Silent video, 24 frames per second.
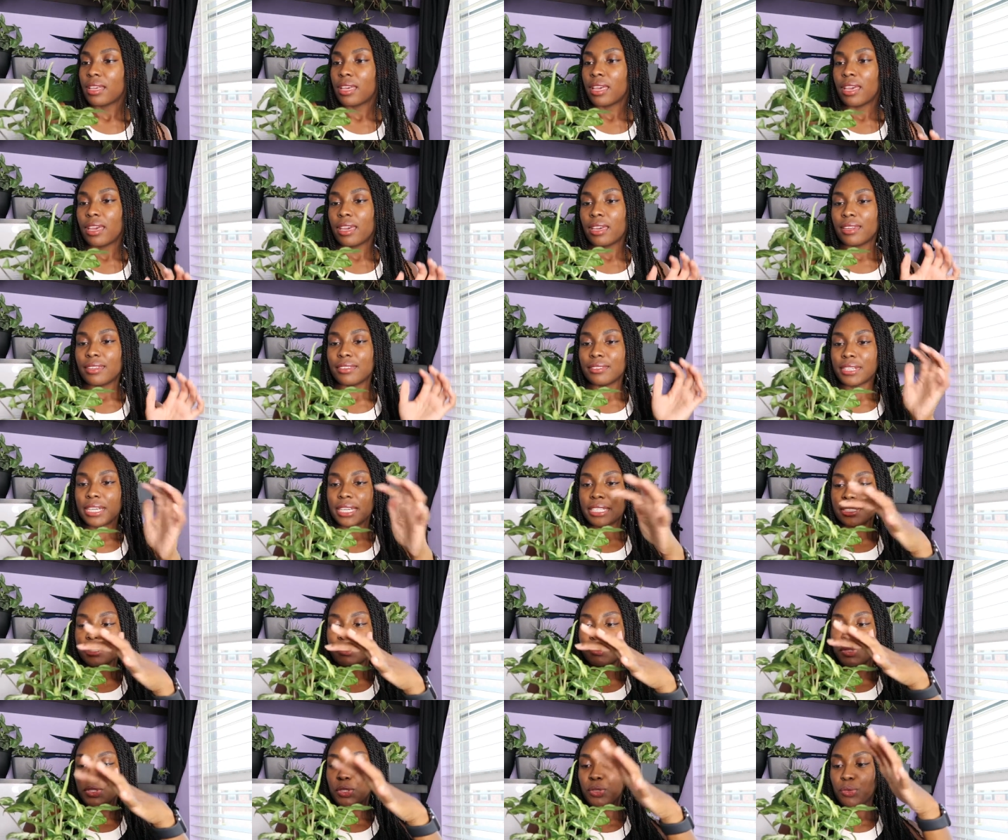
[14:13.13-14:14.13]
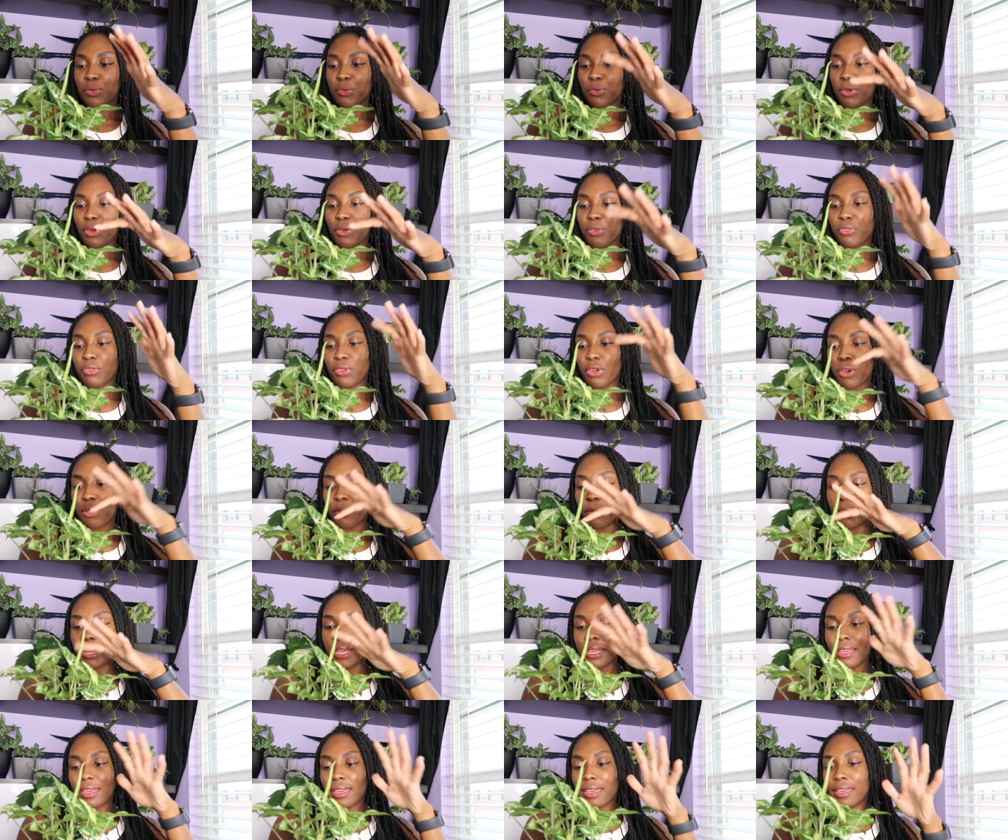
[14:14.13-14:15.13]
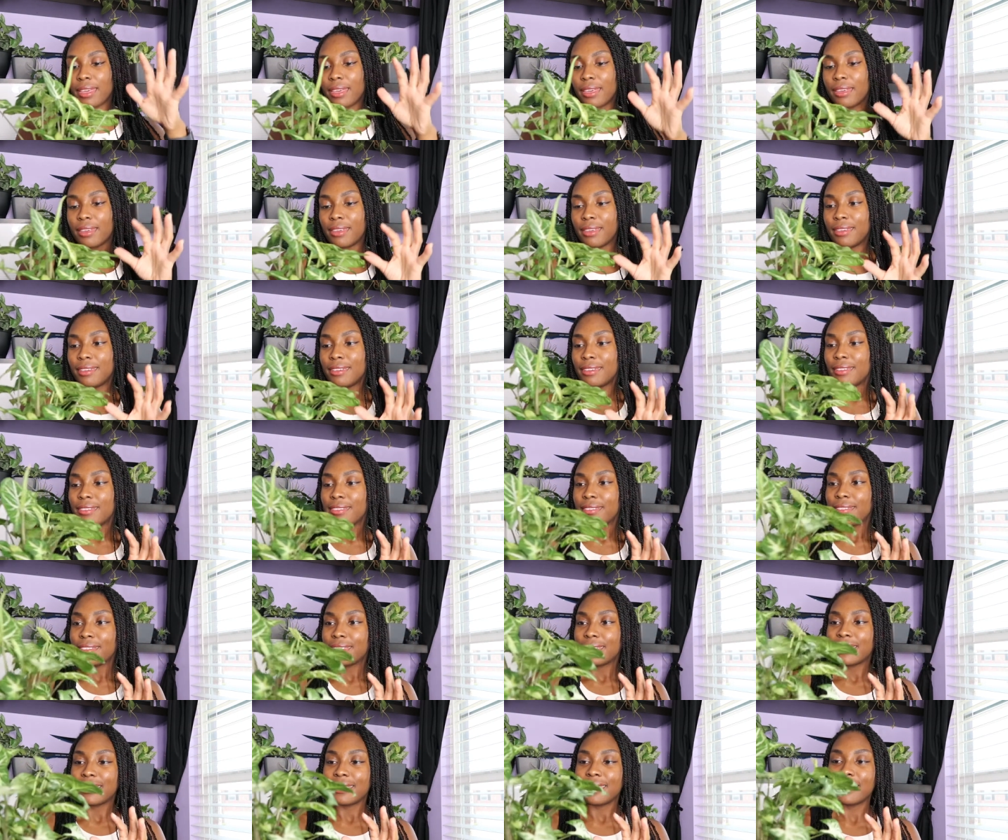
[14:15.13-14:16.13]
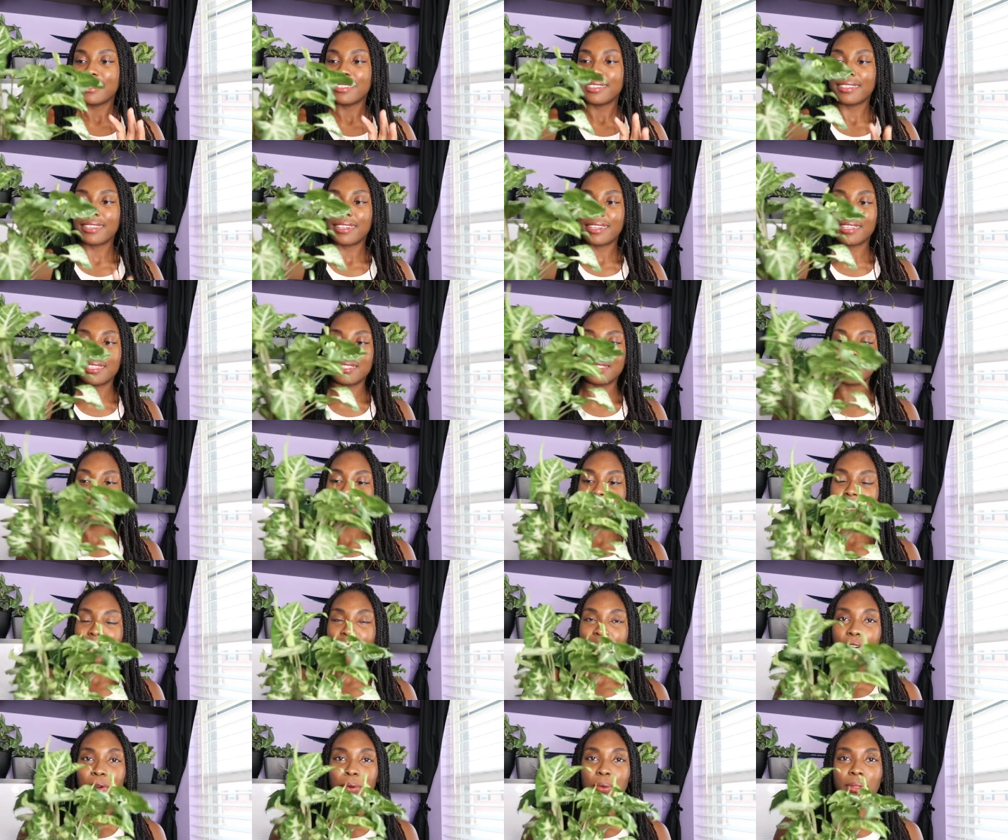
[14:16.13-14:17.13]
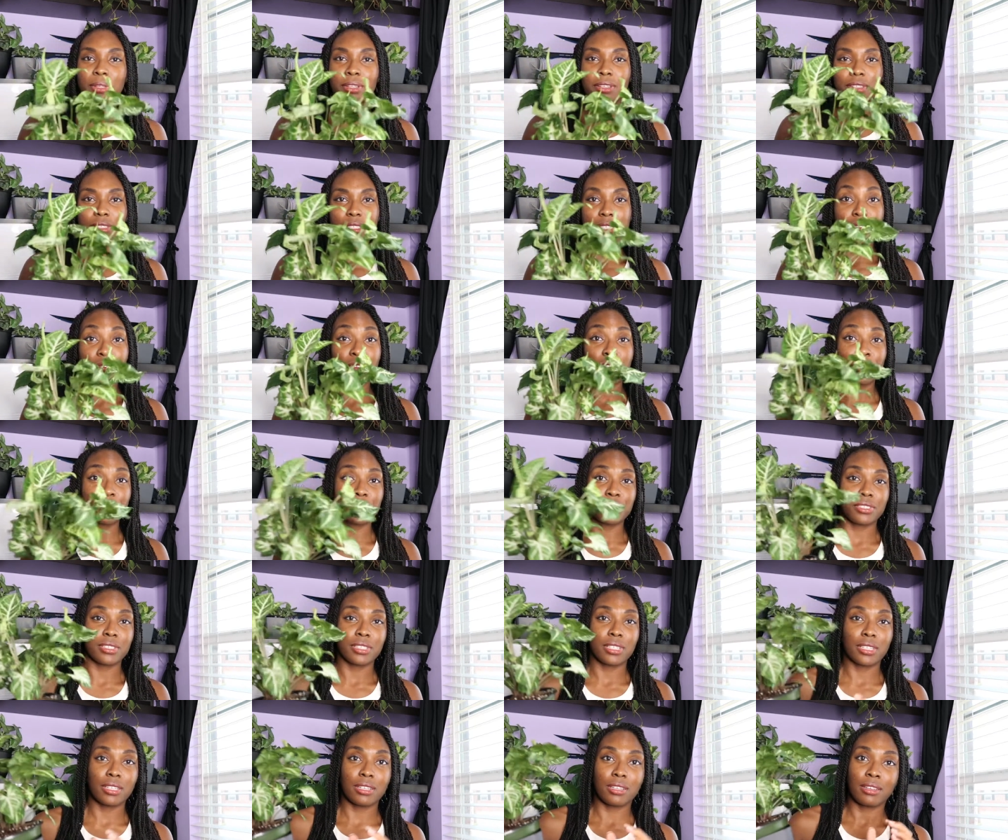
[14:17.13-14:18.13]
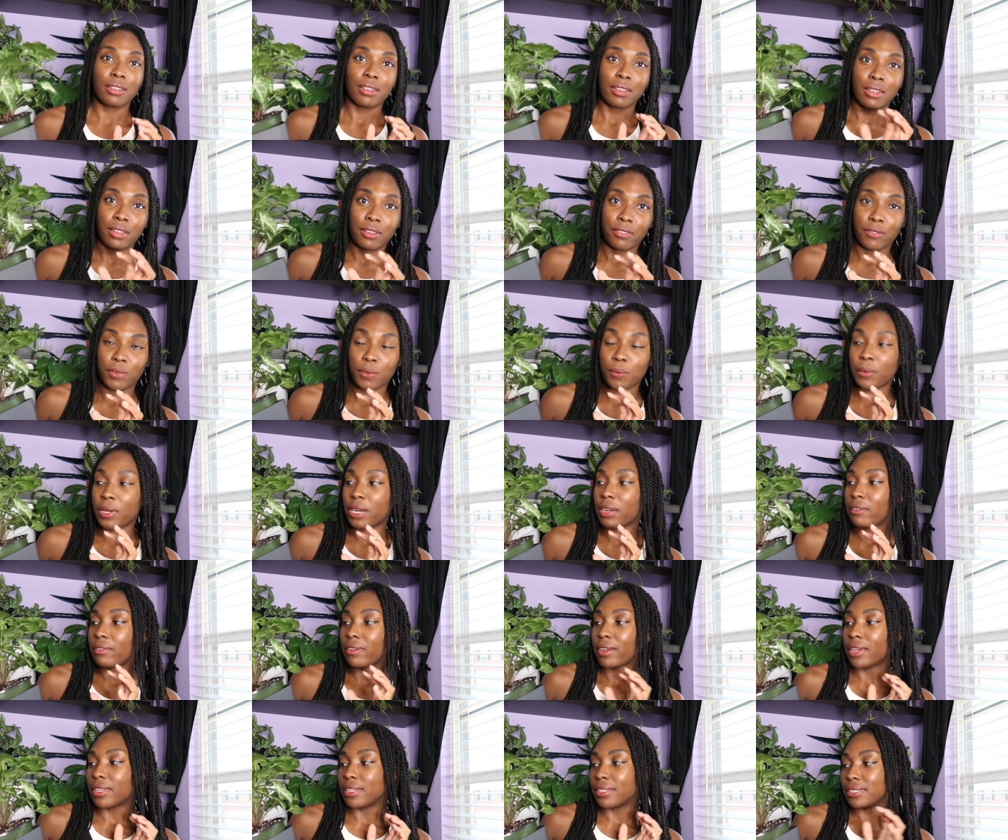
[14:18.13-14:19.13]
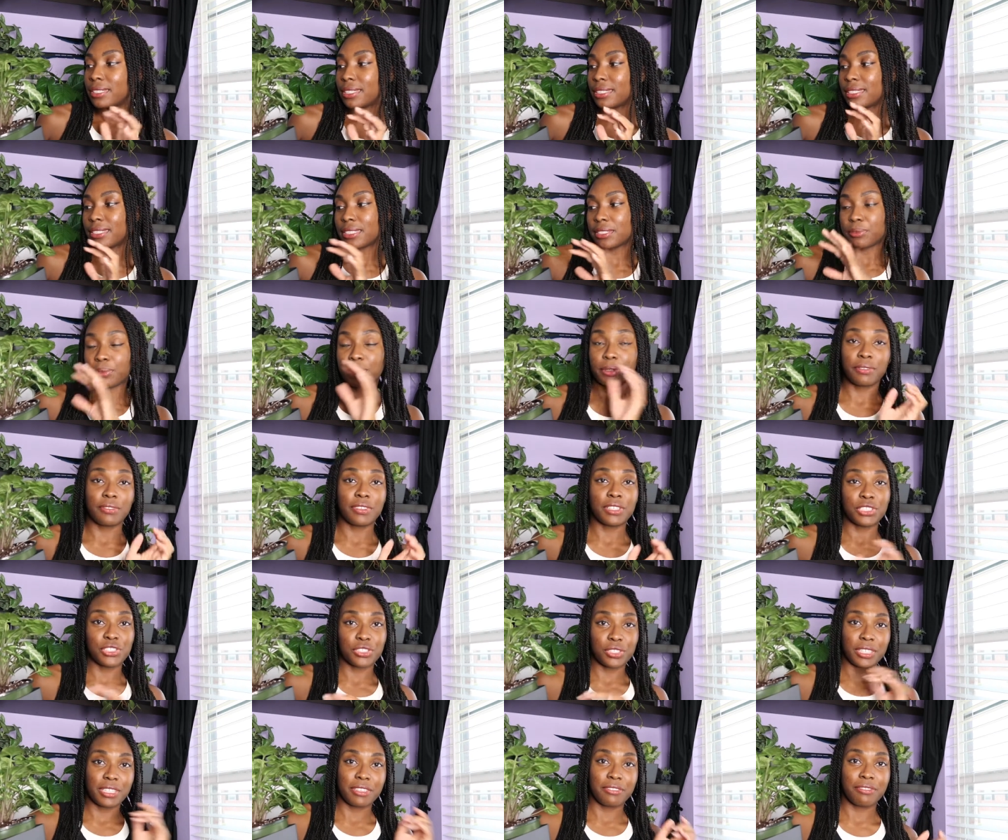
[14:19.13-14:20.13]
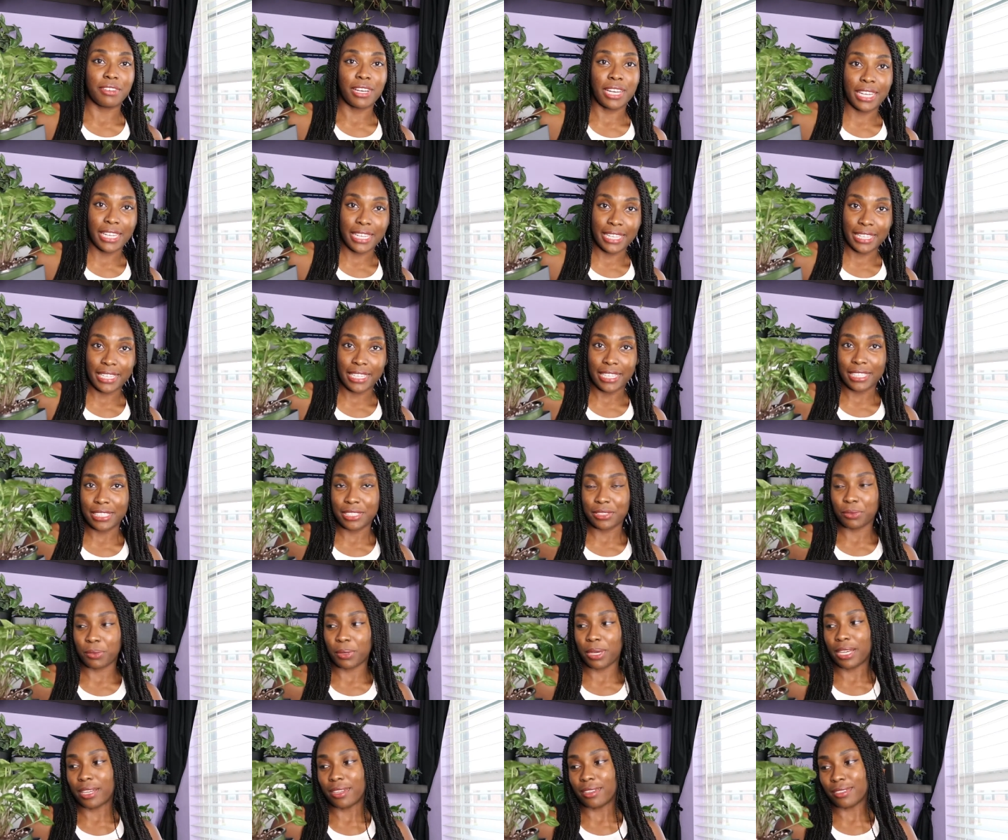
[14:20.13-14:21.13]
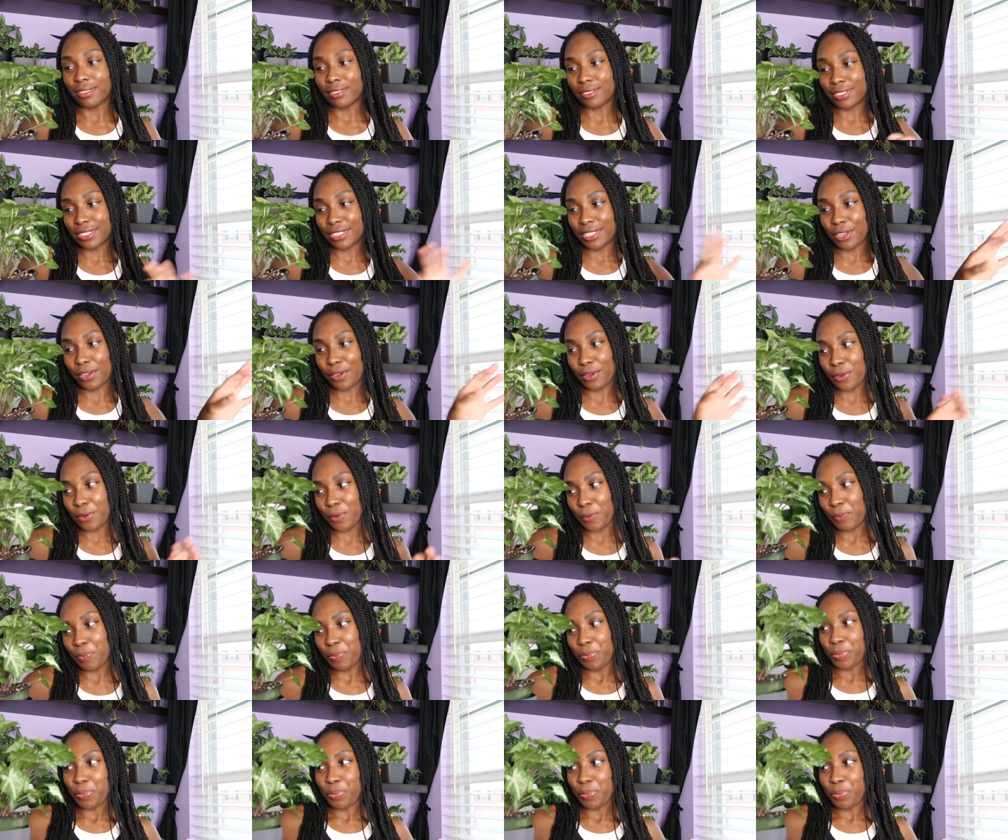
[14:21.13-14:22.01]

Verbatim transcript: and we've got some new growth going in. I just love how it looks. Eventually, from what I read, it says this will eventually vine as well. So,